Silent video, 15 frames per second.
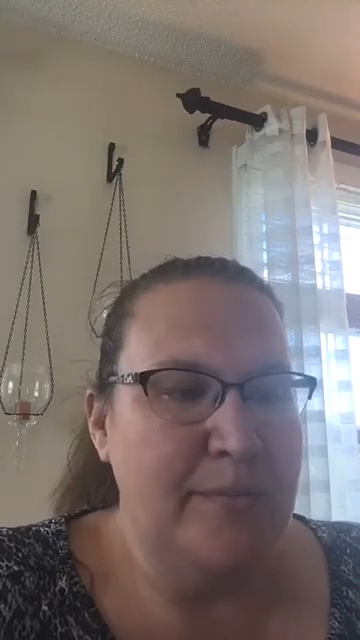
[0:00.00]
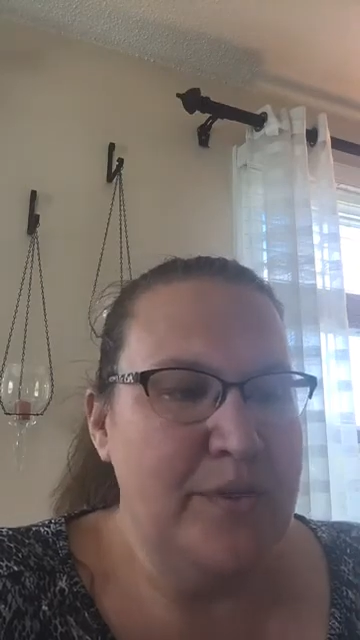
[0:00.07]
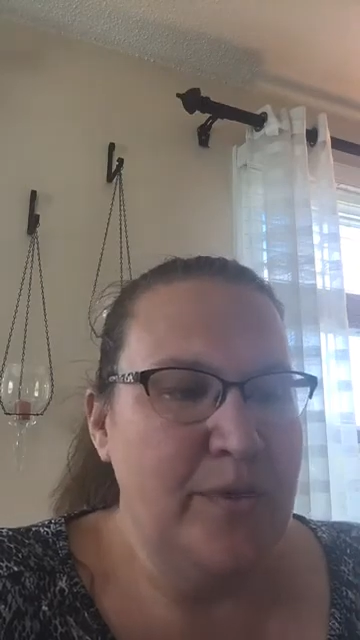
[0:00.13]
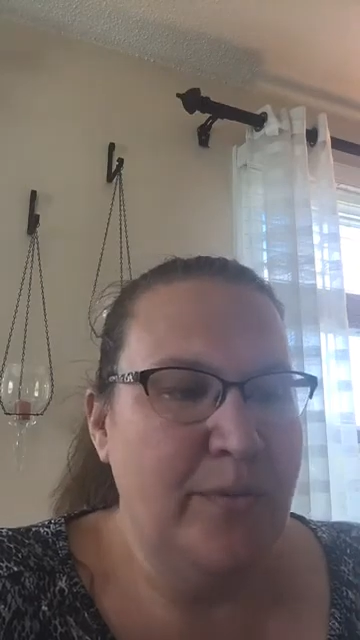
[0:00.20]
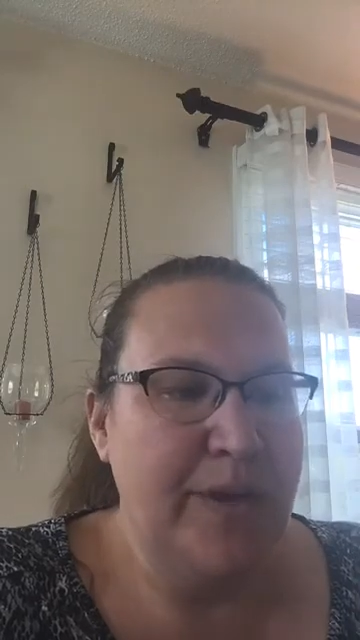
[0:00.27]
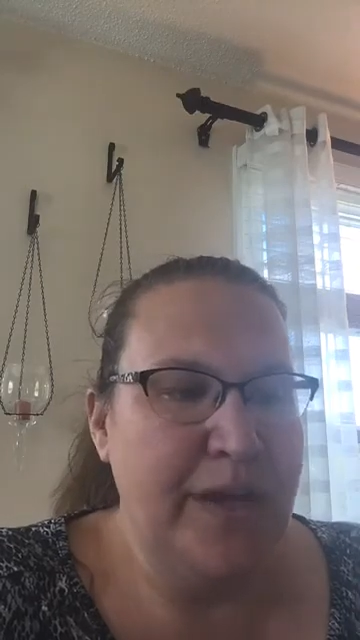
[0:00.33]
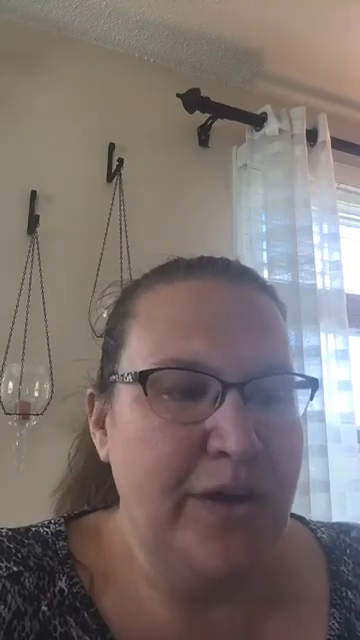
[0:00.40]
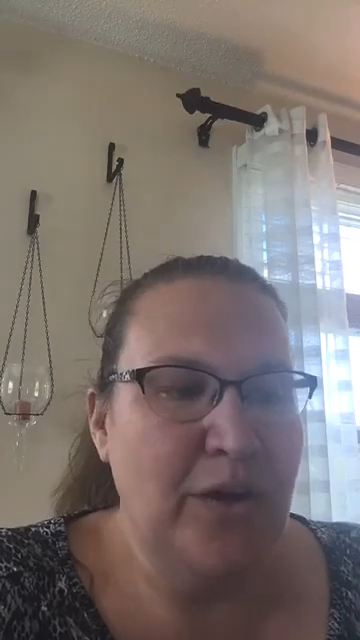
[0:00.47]

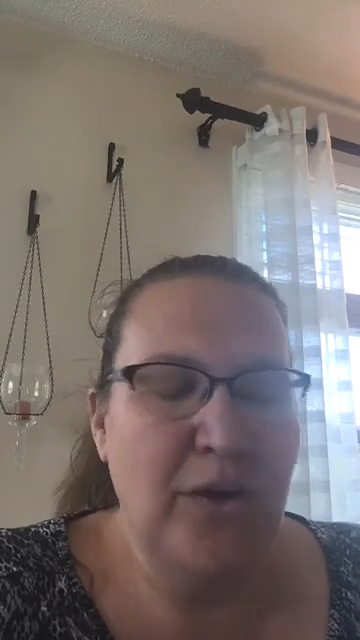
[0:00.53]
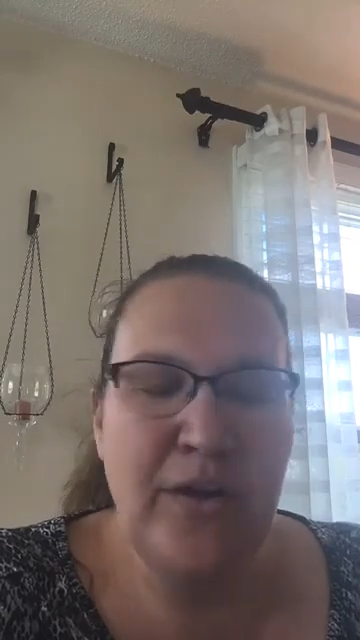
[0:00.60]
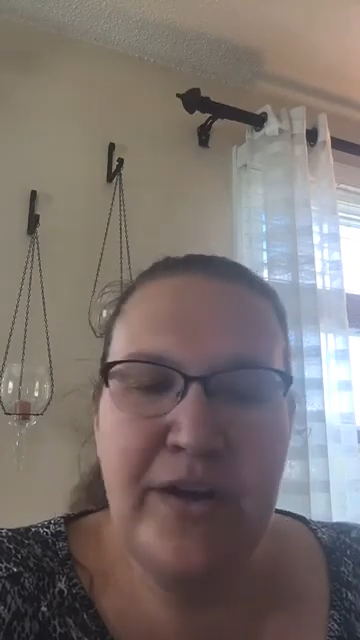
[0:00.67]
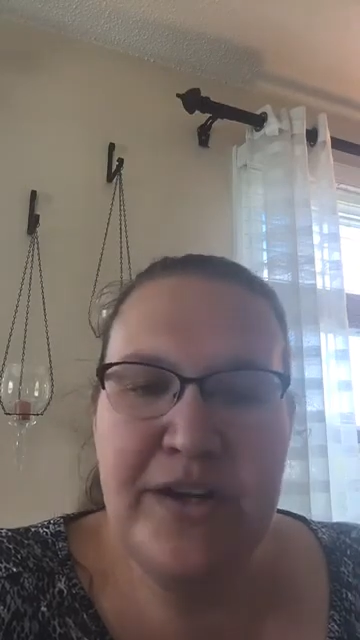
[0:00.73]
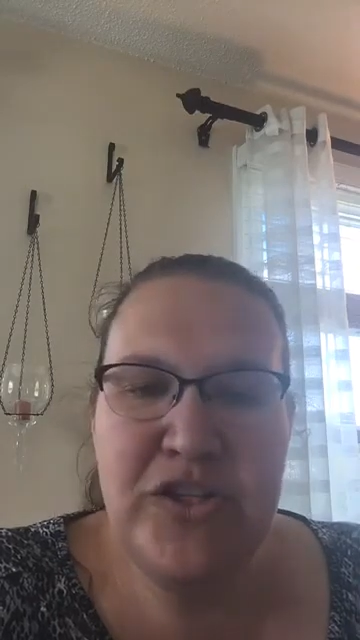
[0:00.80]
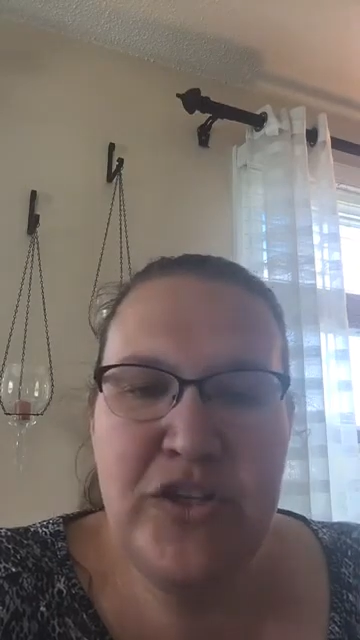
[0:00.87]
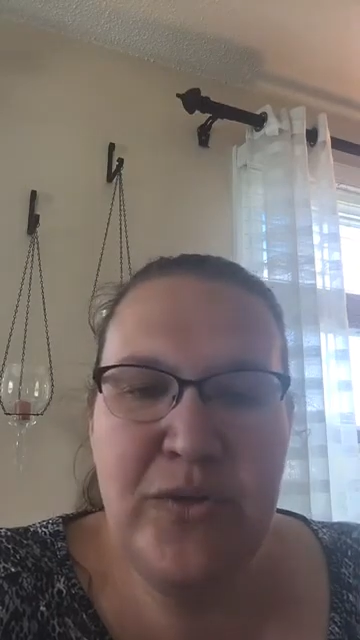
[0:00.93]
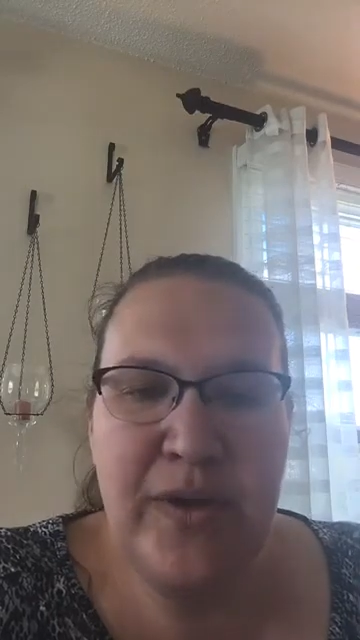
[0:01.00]
So we
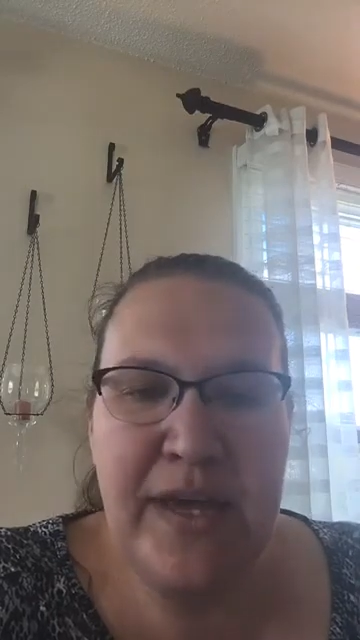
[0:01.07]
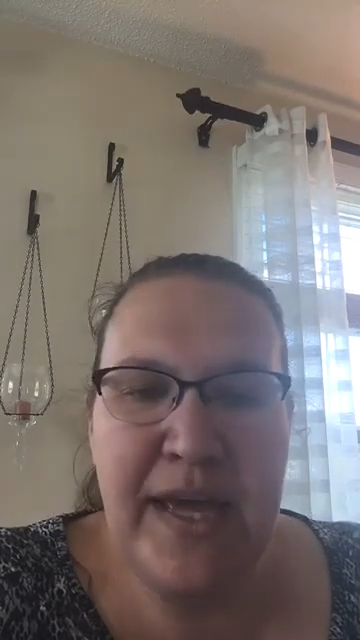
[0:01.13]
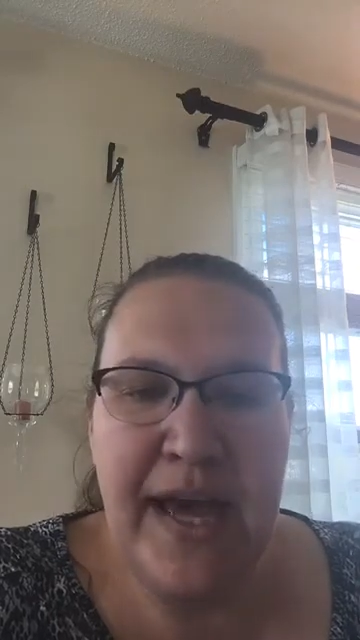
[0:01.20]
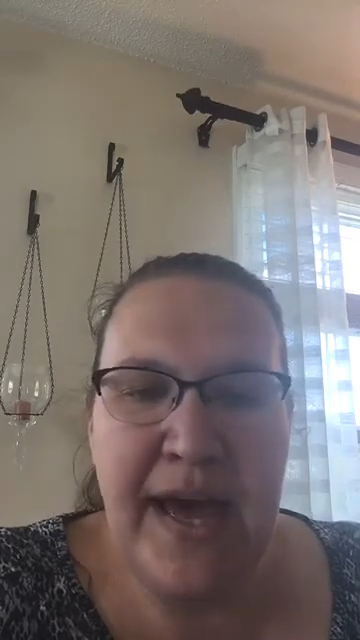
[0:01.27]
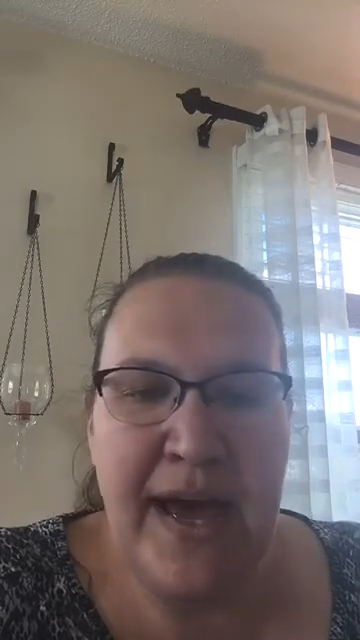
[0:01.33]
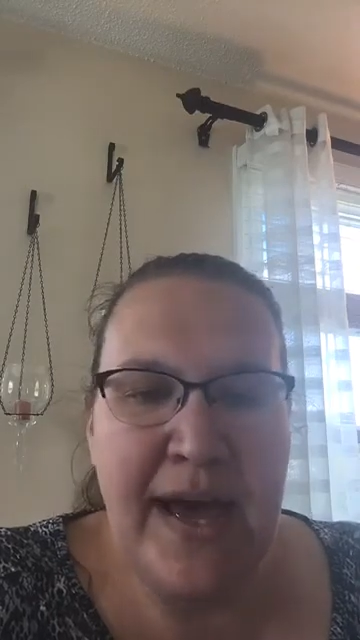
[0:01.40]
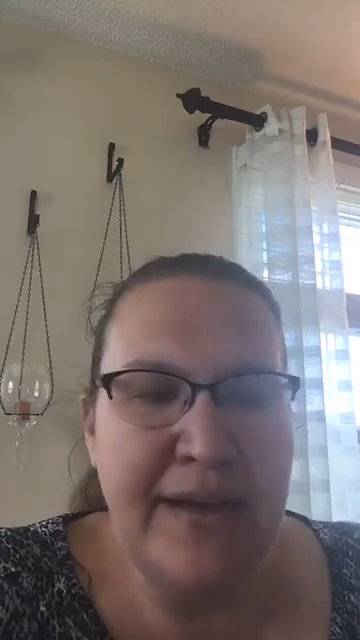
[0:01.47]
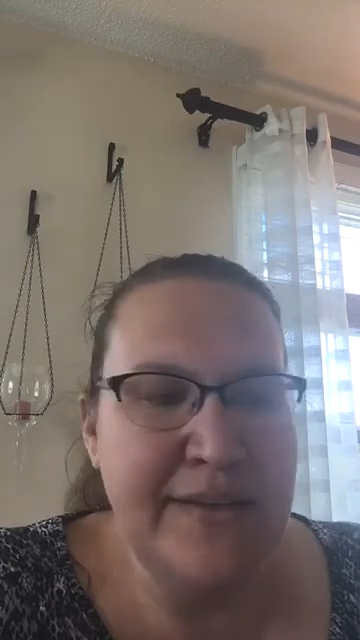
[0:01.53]
encourage you to
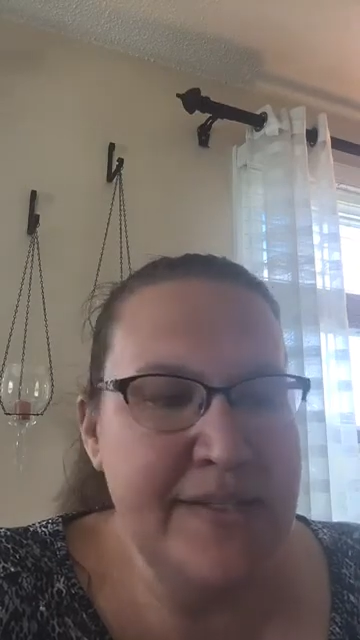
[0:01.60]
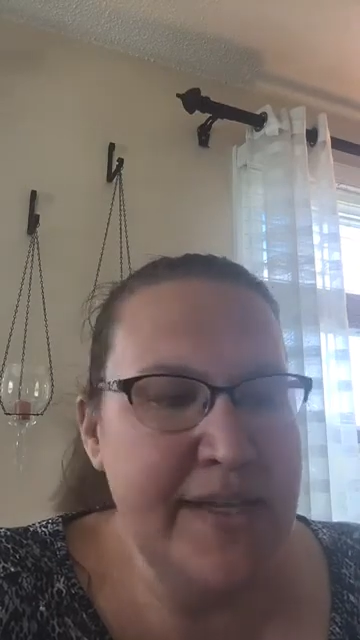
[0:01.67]
get on